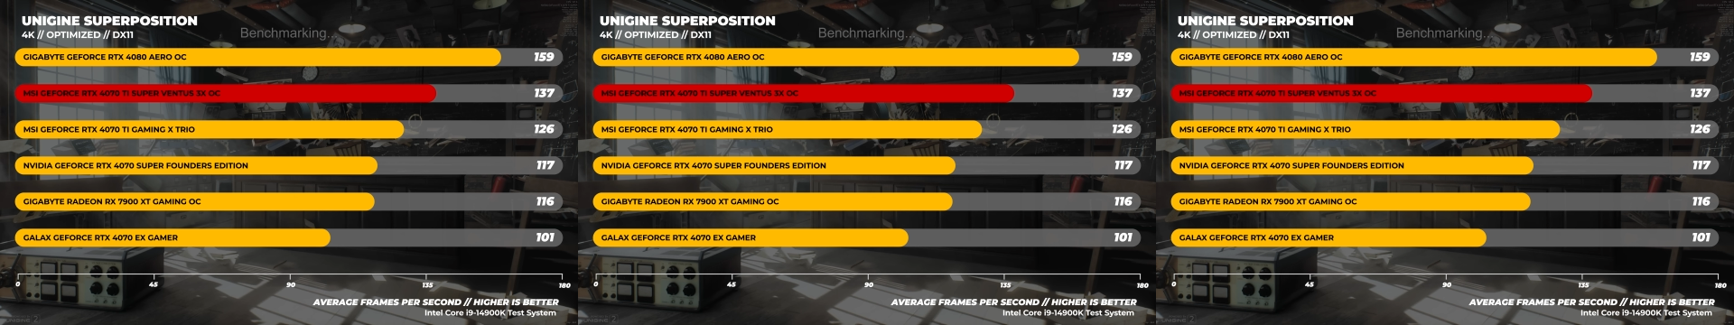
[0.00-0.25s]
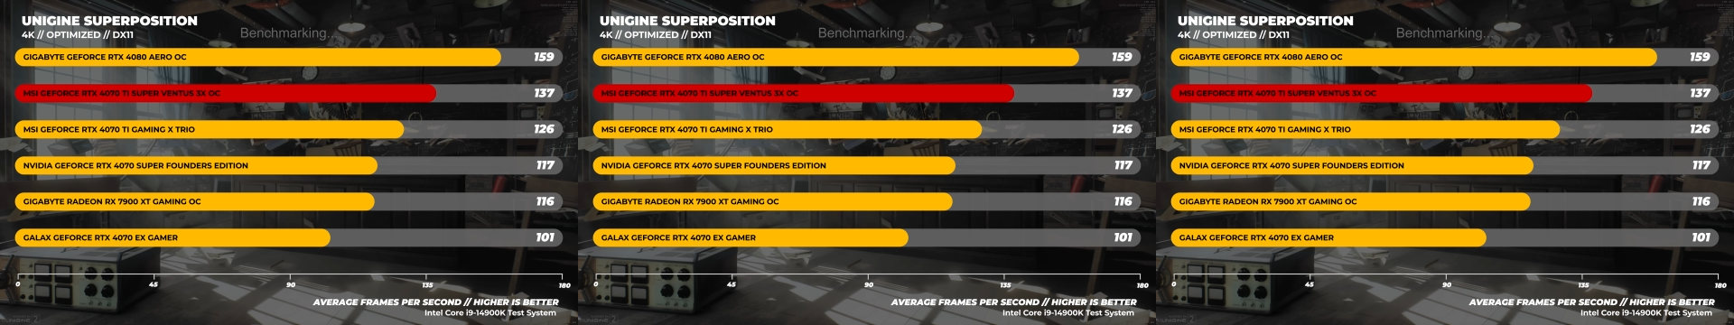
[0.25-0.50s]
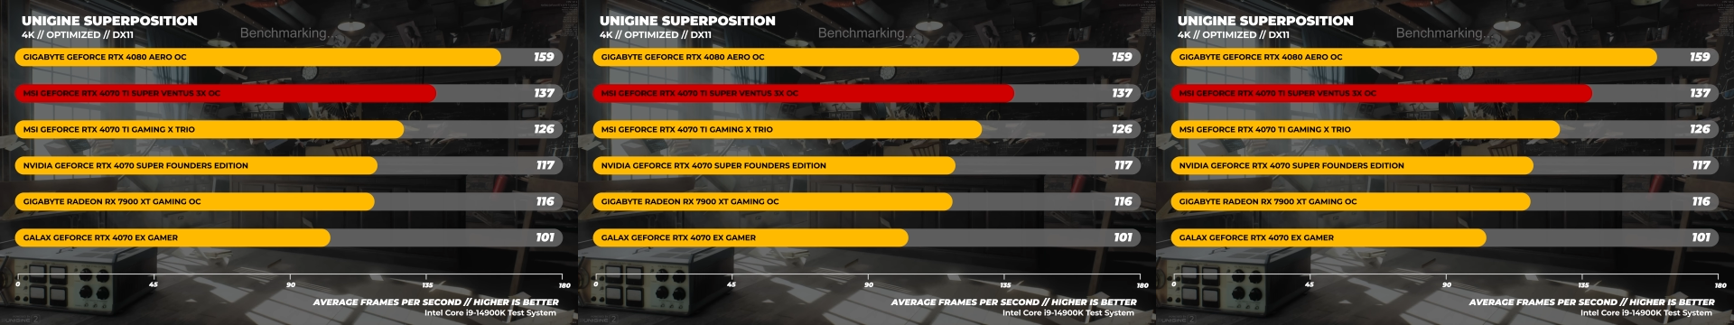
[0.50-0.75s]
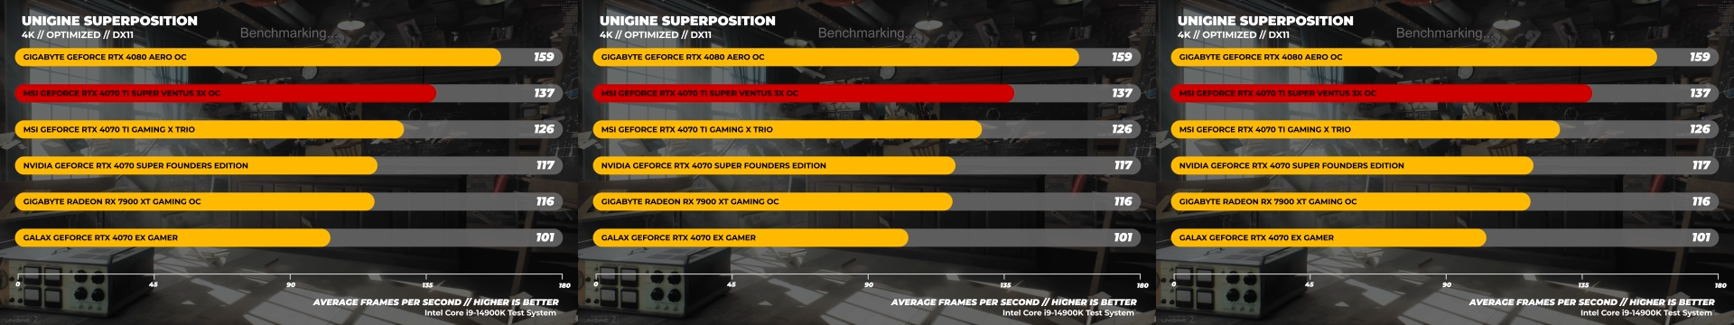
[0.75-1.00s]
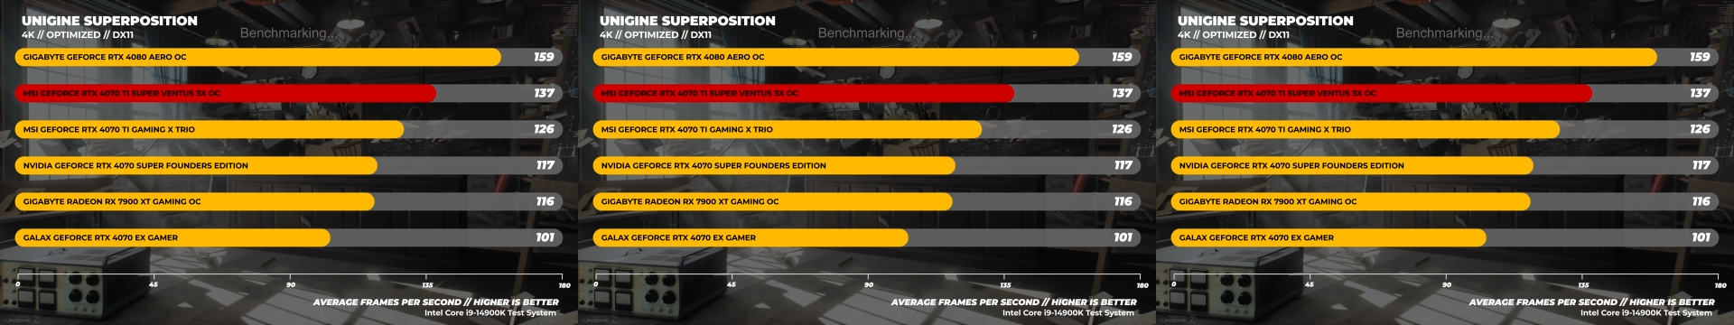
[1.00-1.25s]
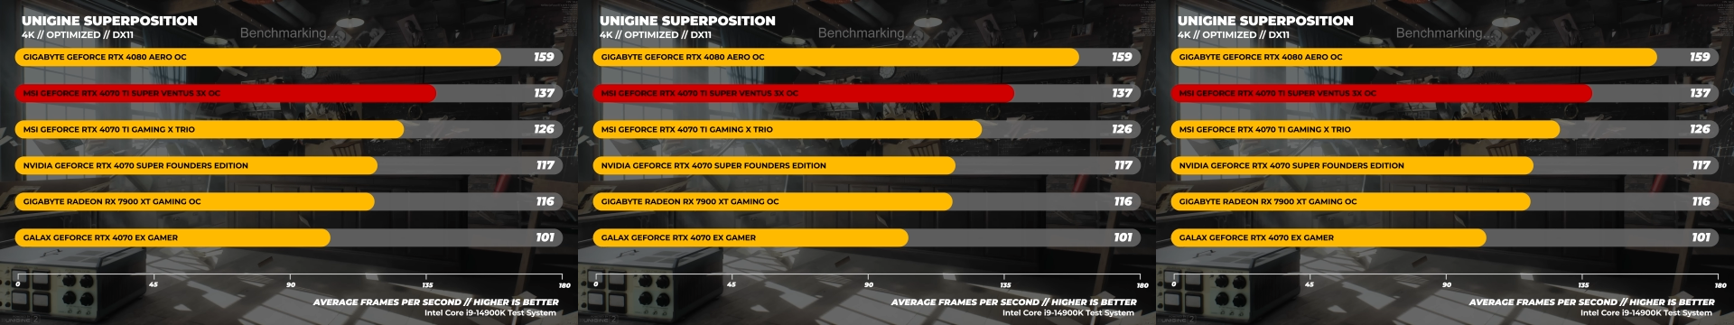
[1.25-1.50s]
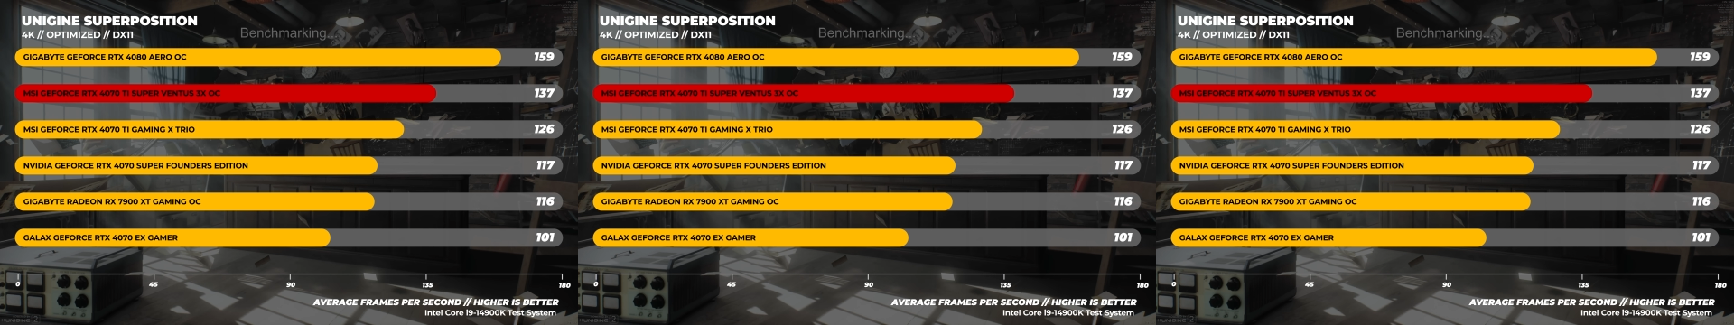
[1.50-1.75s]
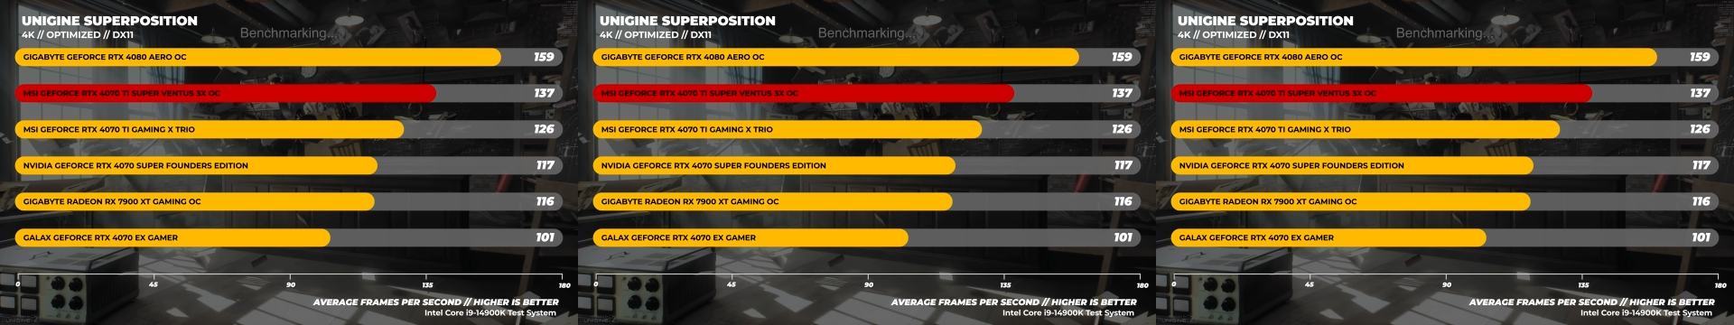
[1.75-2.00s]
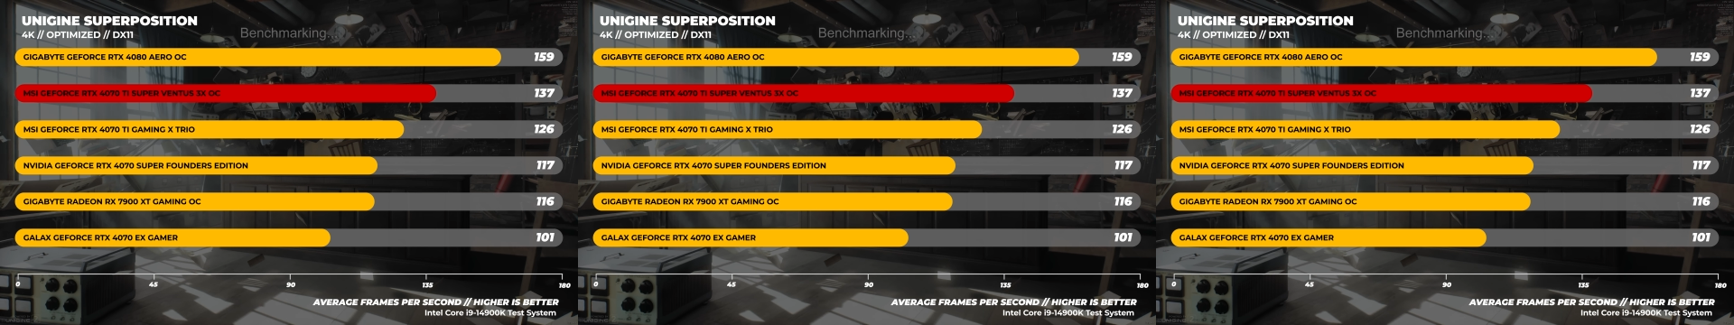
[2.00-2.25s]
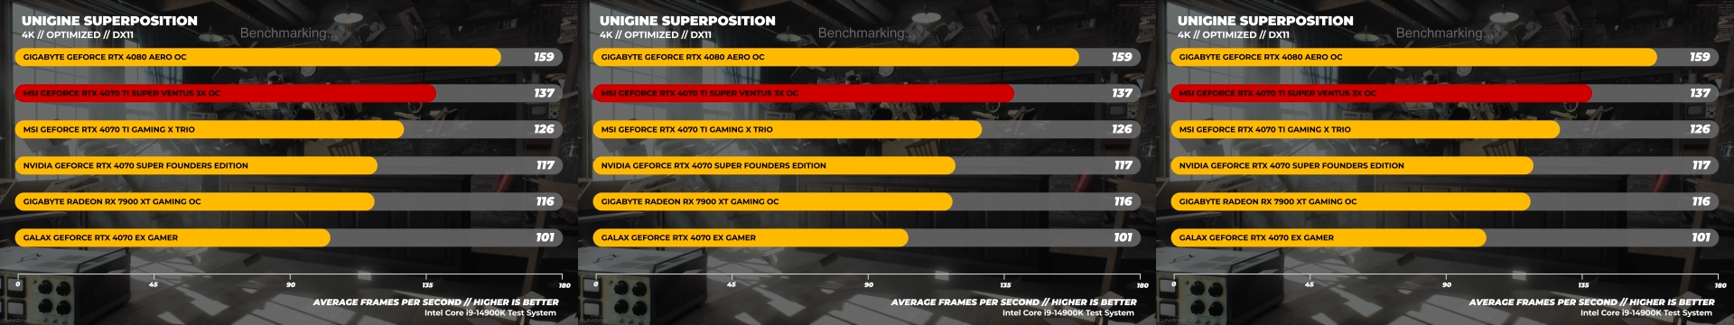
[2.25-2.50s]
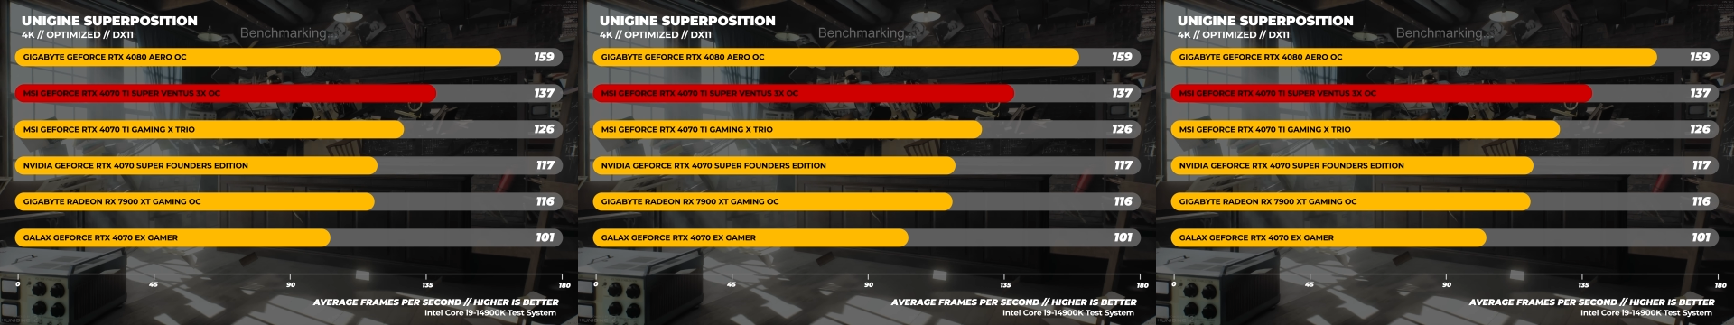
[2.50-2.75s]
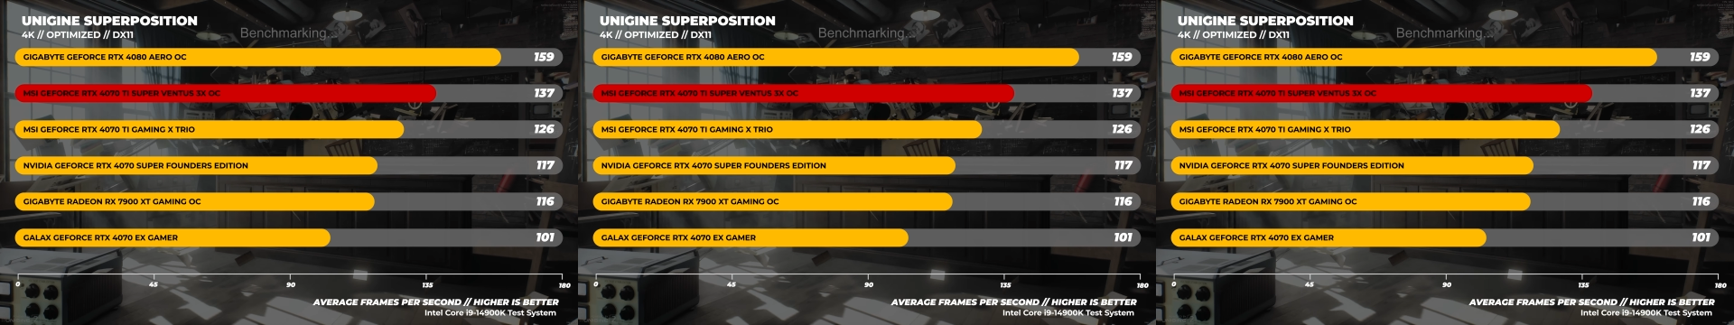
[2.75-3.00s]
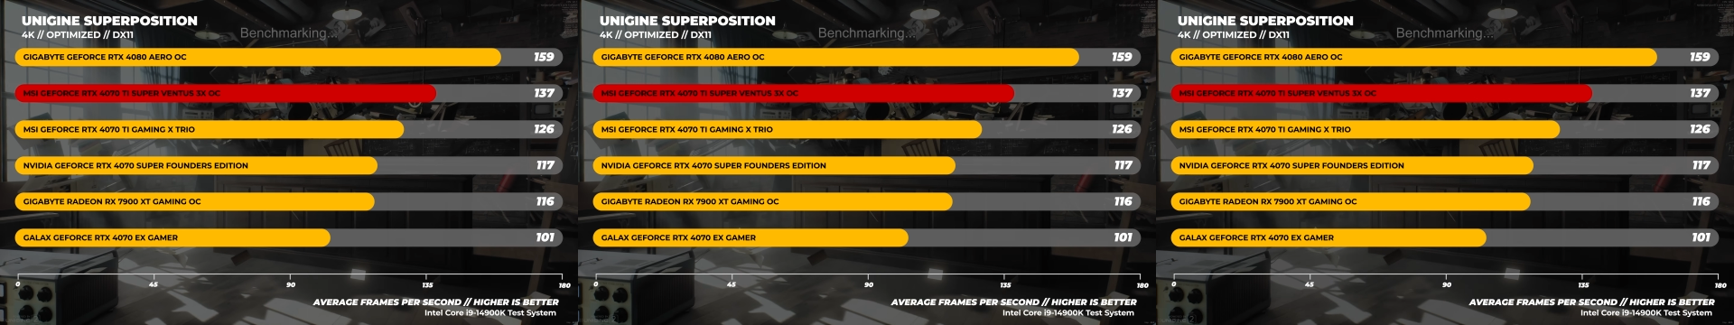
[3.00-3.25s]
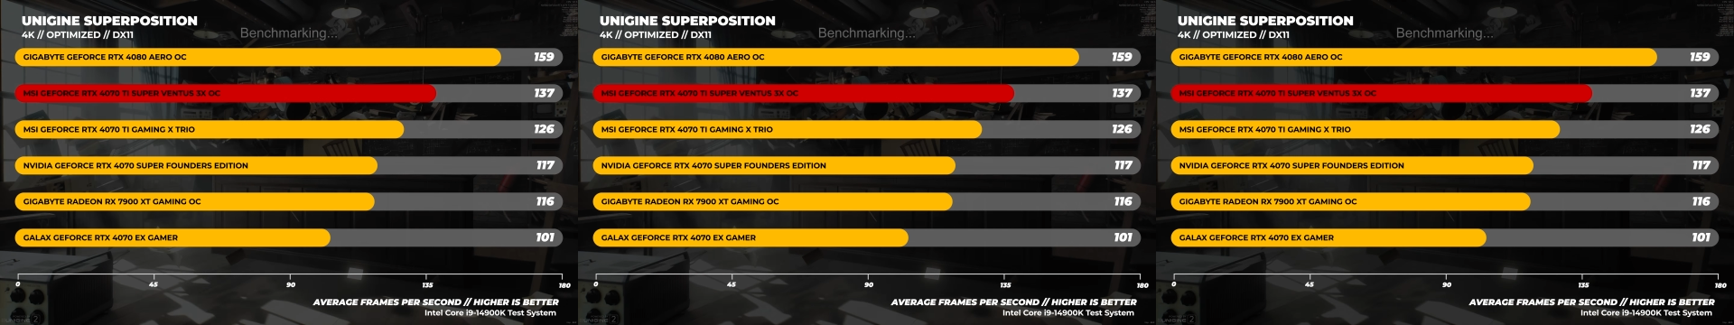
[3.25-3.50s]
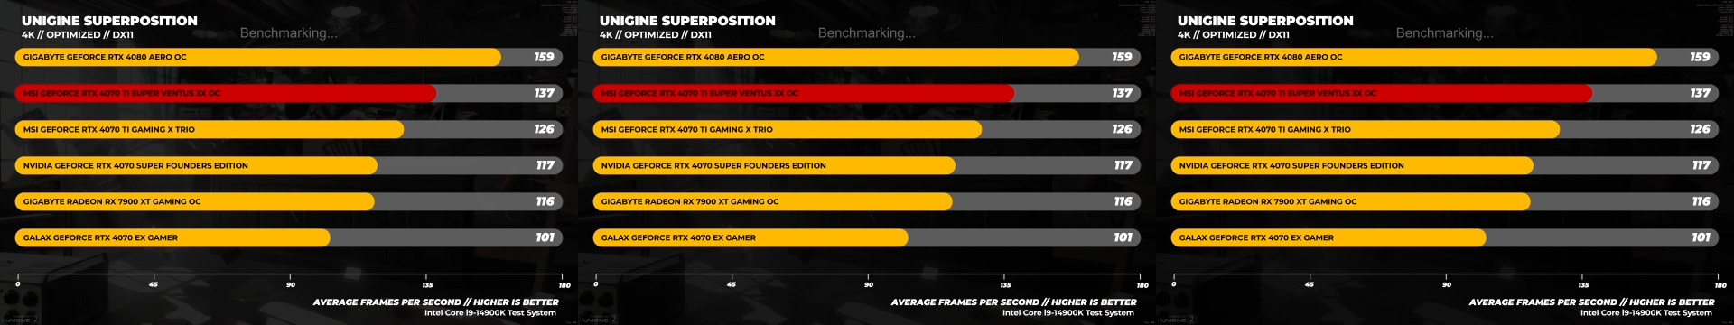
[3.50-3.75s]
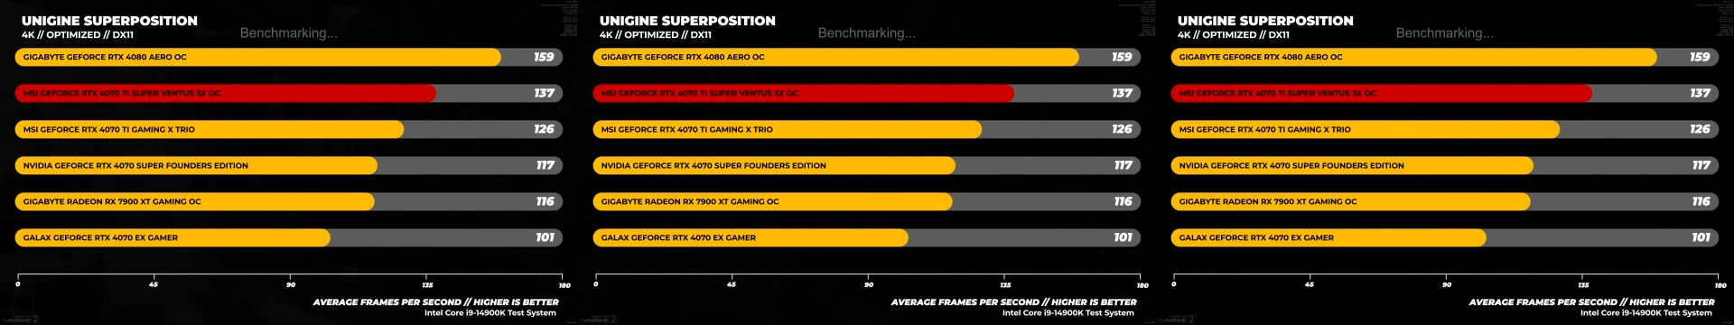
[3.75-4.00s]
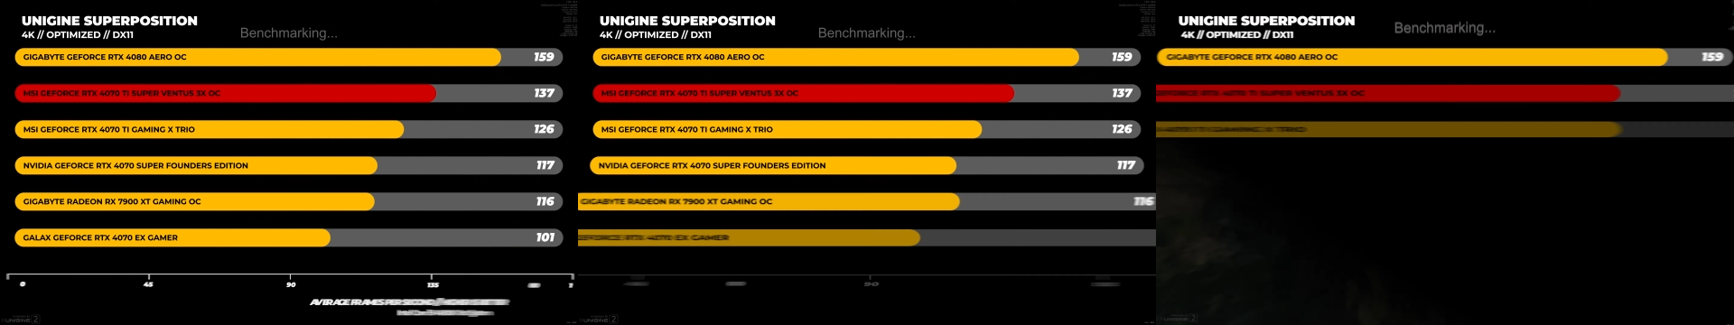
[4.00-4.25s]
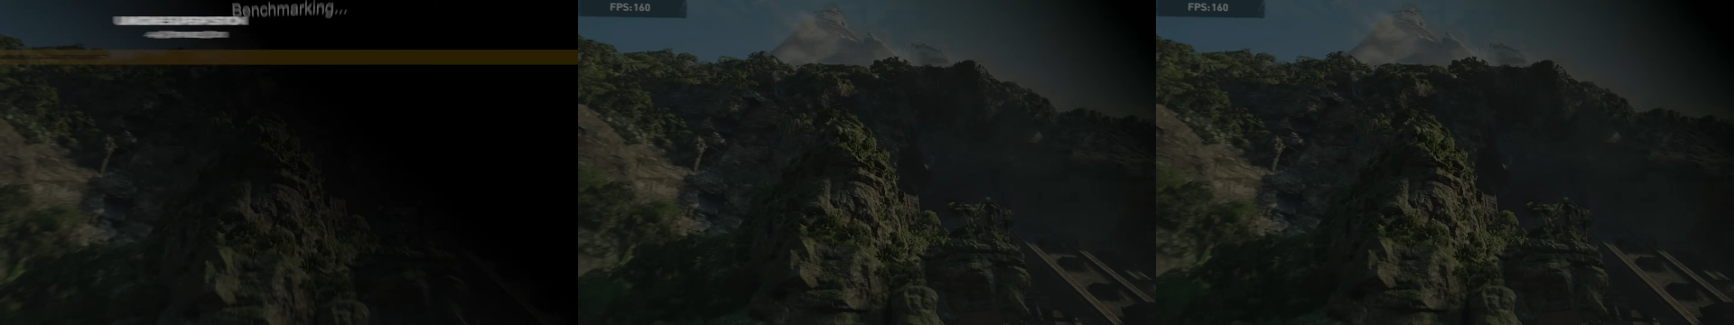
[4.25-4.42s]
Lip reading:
No face is visible, so there are no lips to read.